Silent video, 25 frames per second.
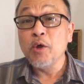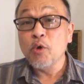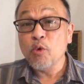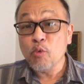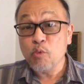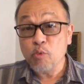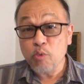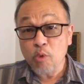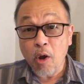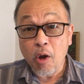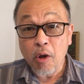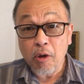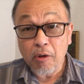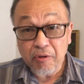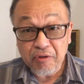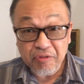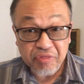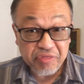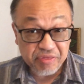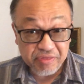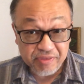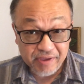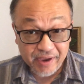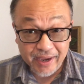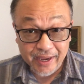wrong
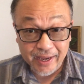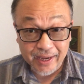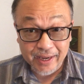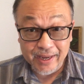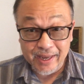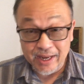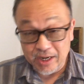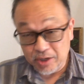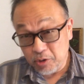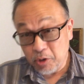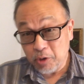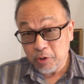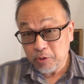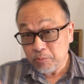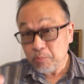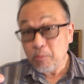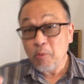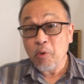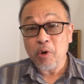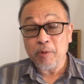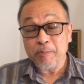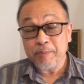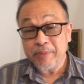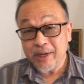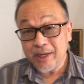thing and hurt
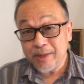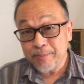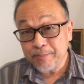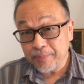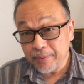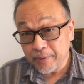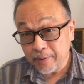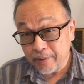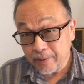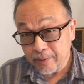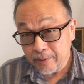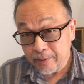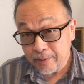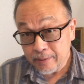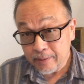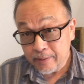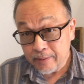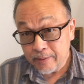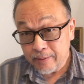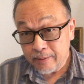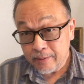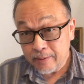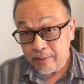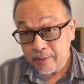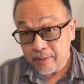more people
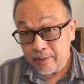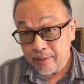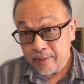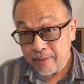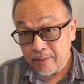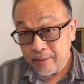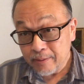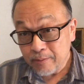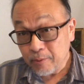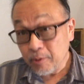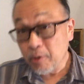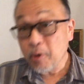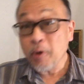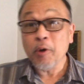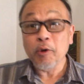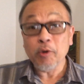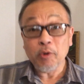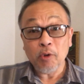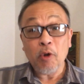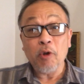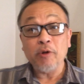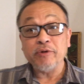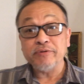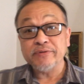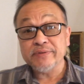or hurt
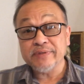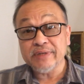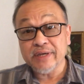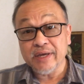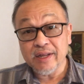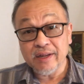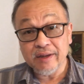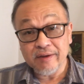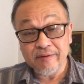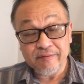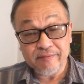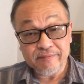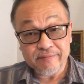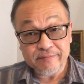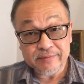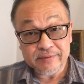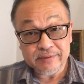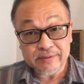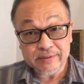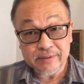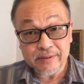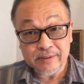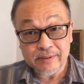ourselves.